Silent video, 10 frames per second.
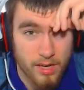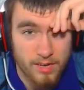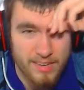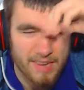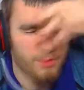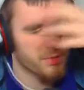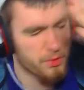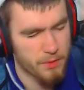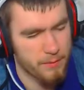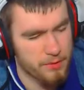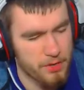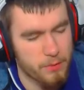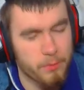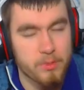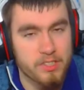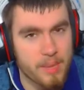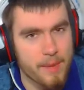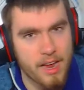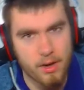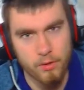not assault rifle, sorry,
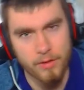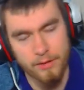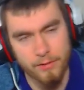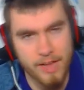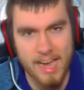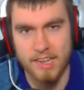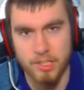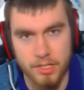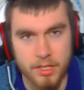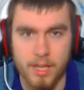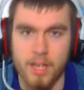semi-auto rifle action